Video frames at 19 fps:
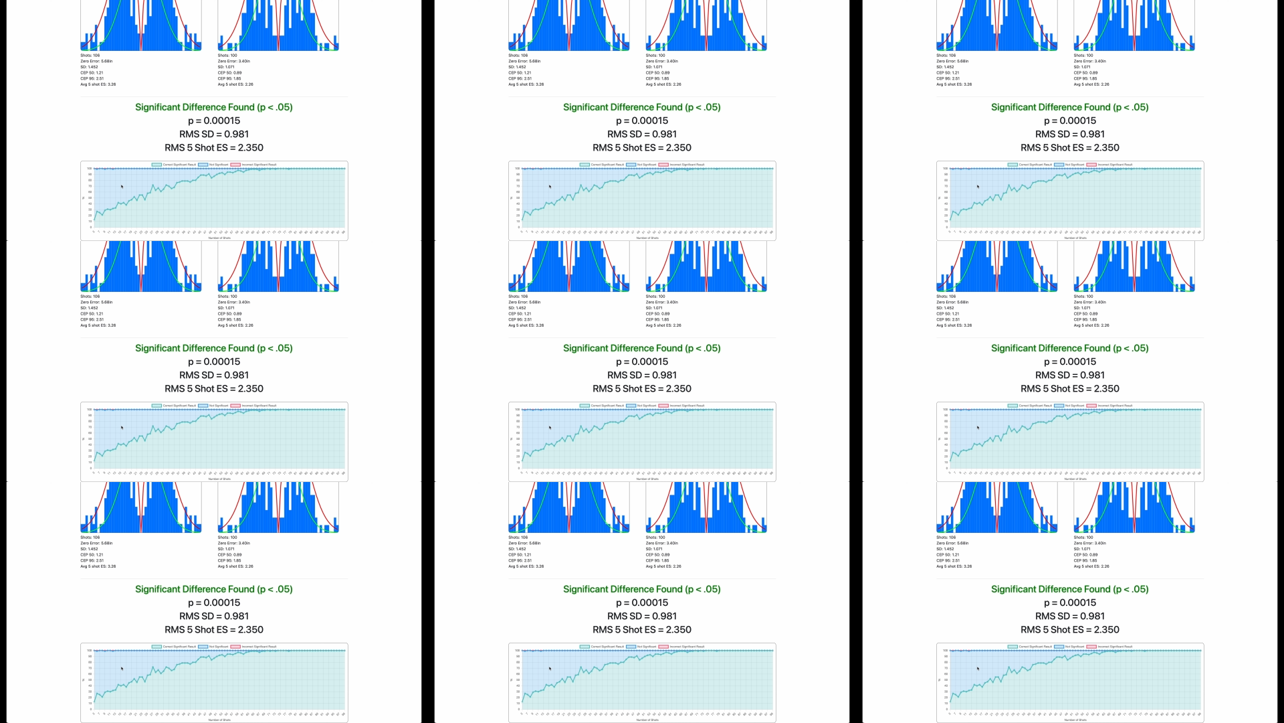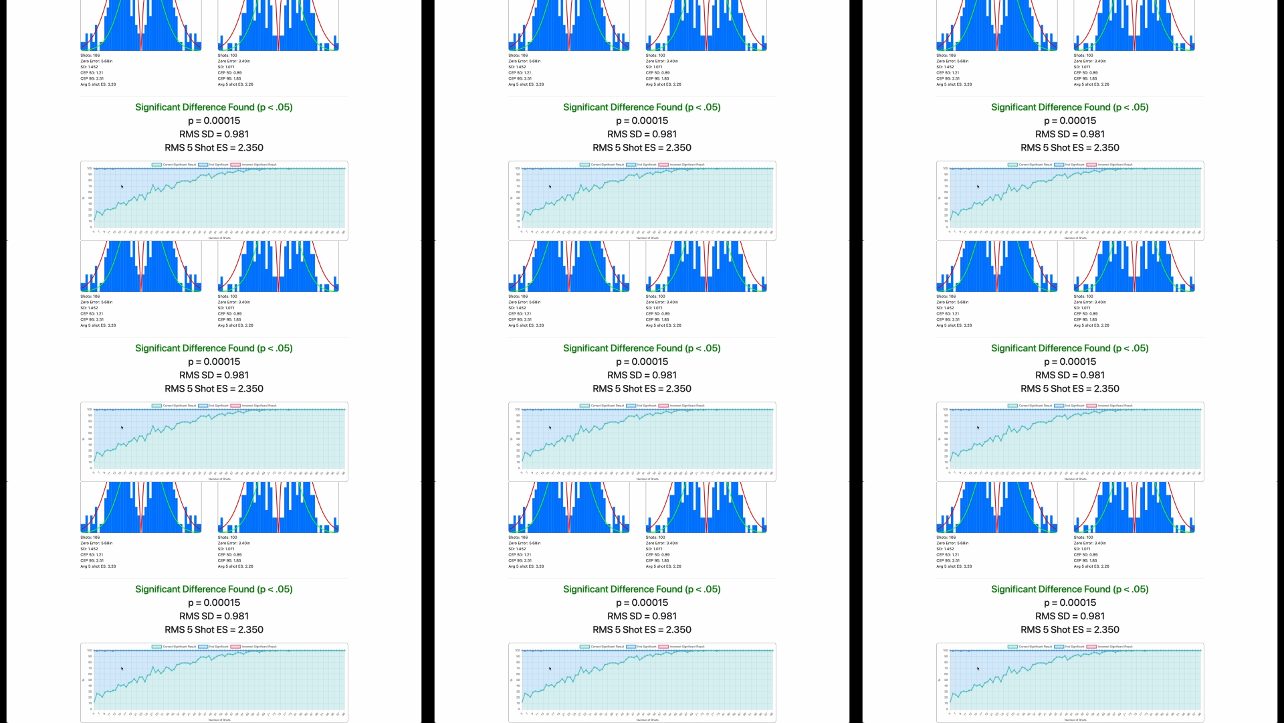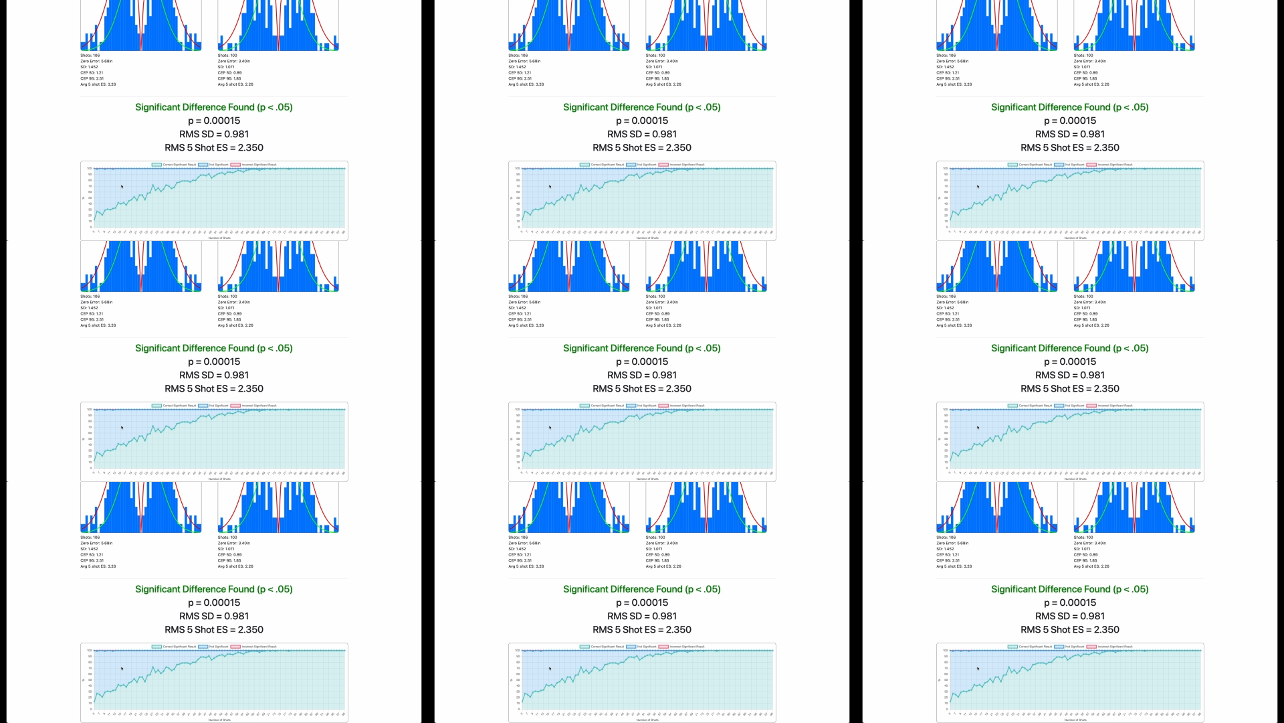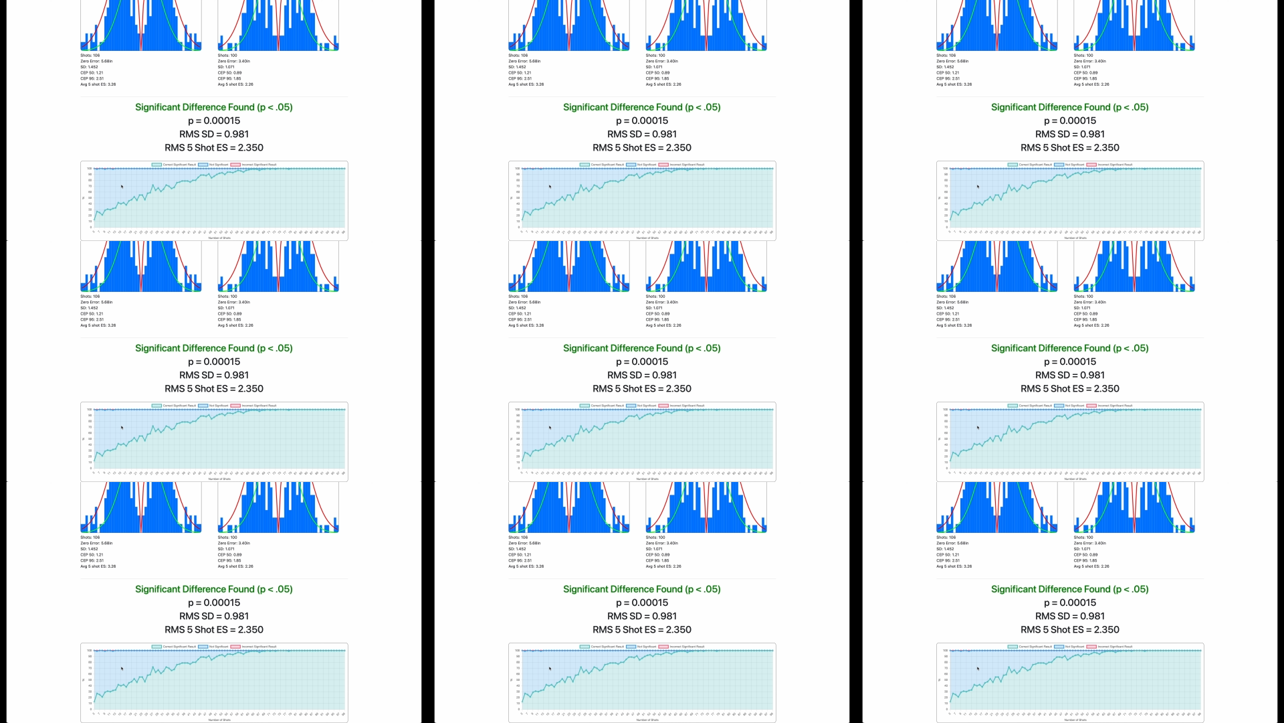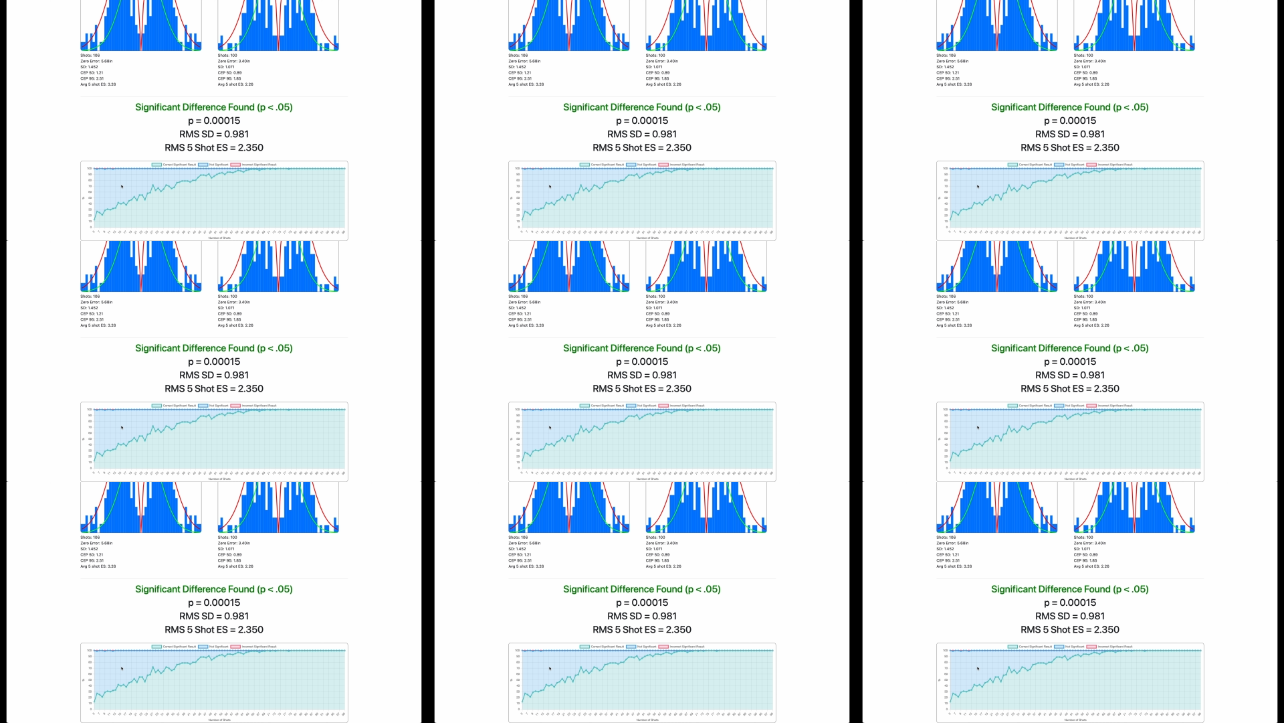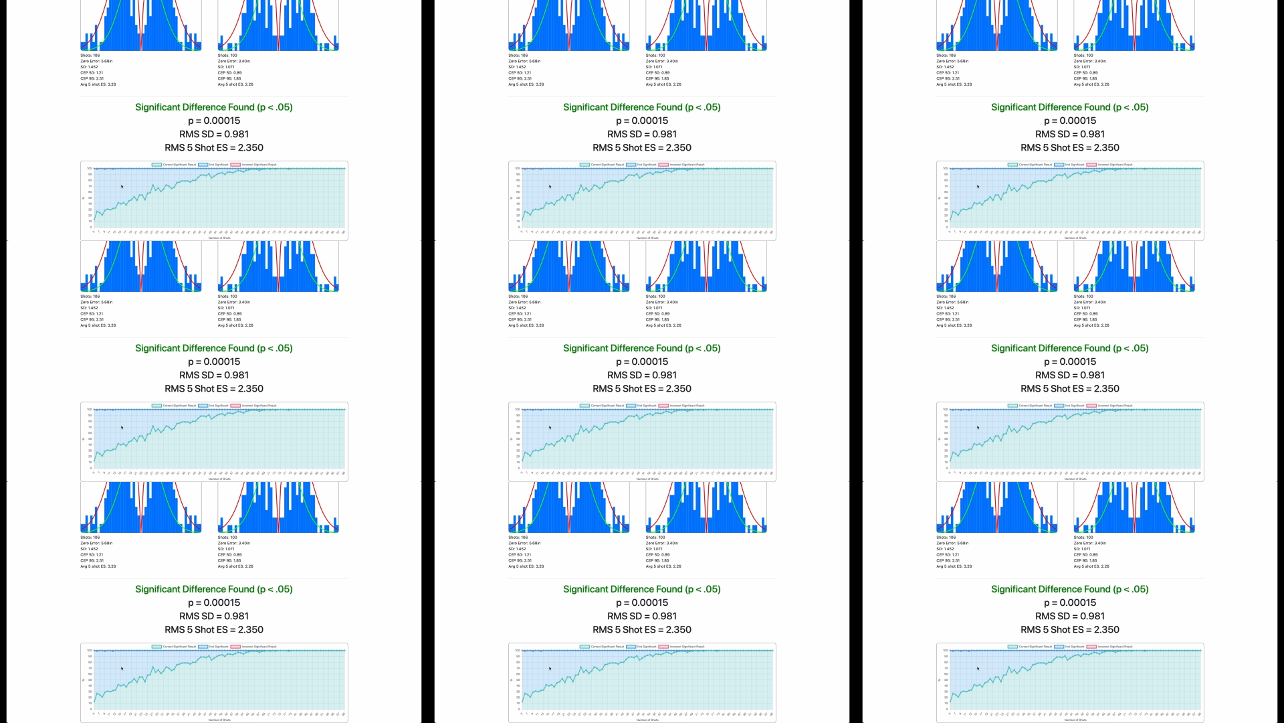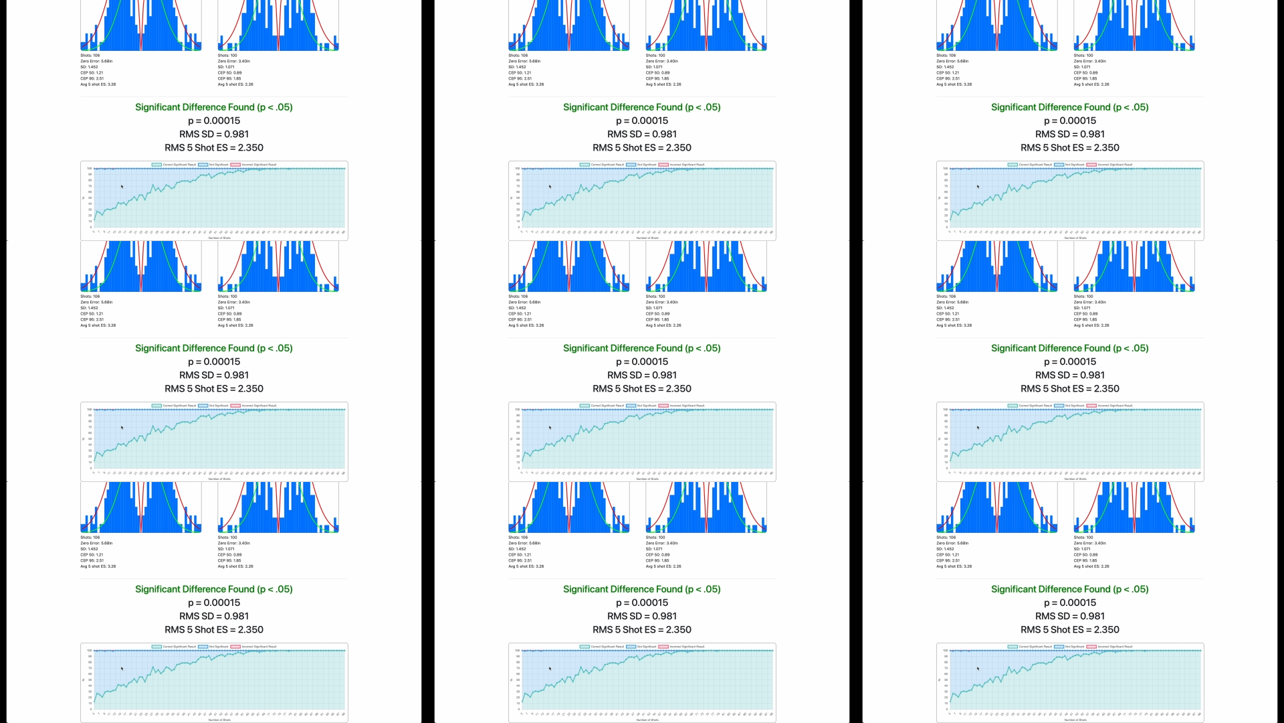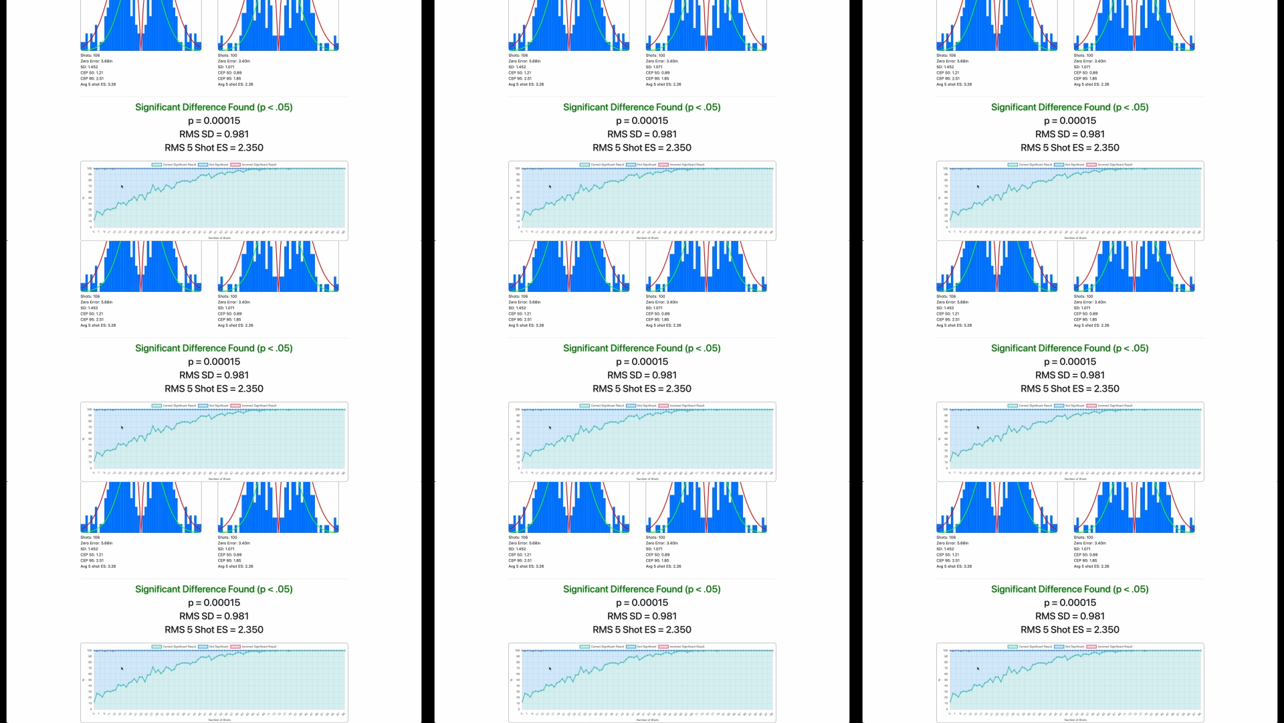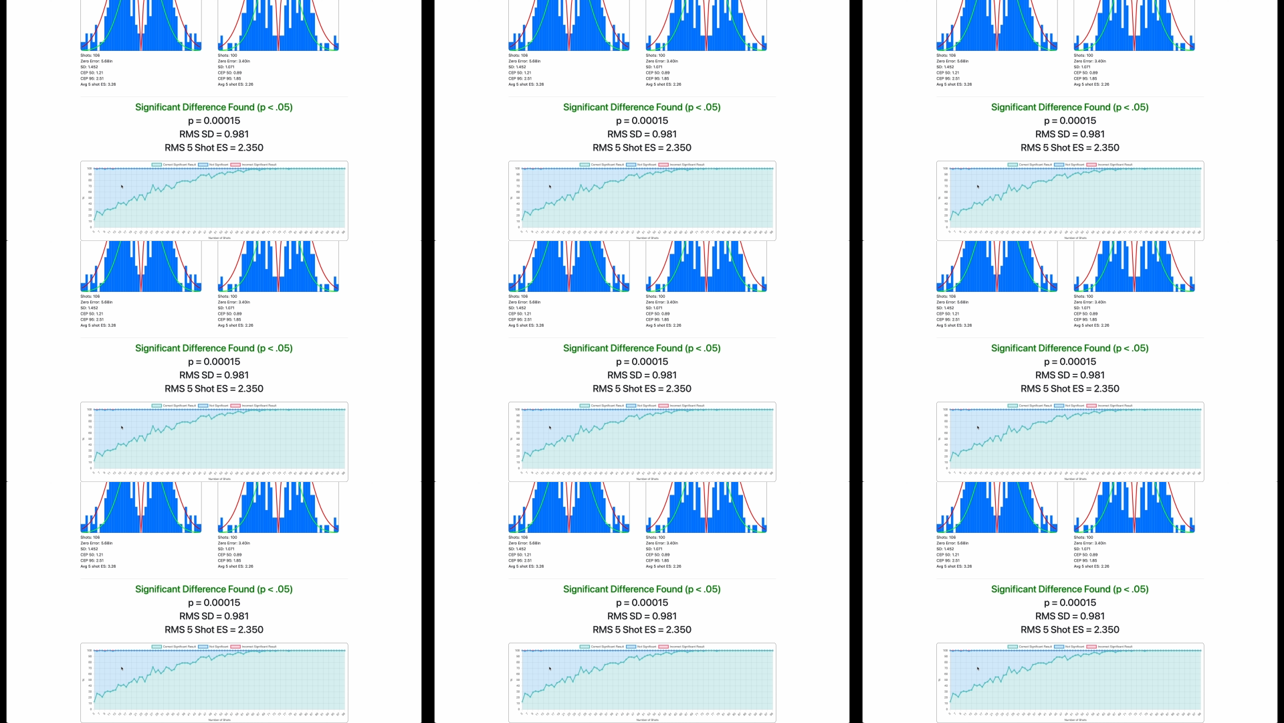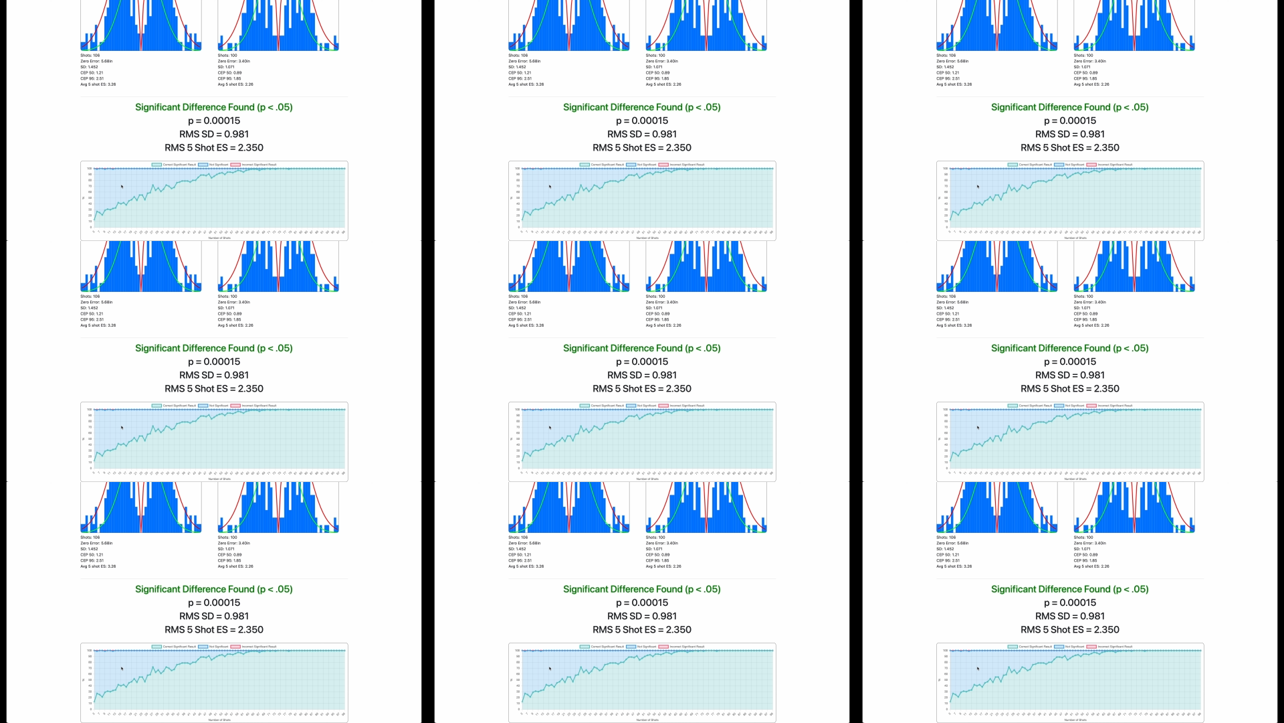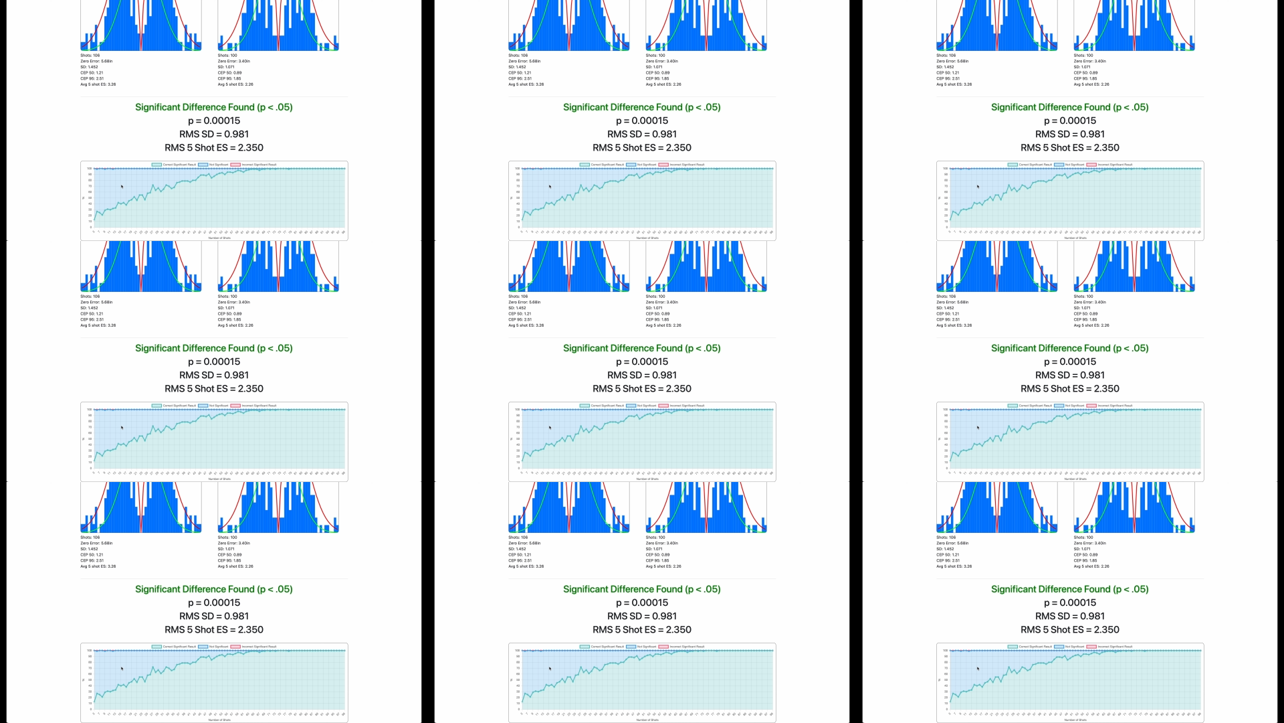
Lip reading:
Nobody's mouth can be seen.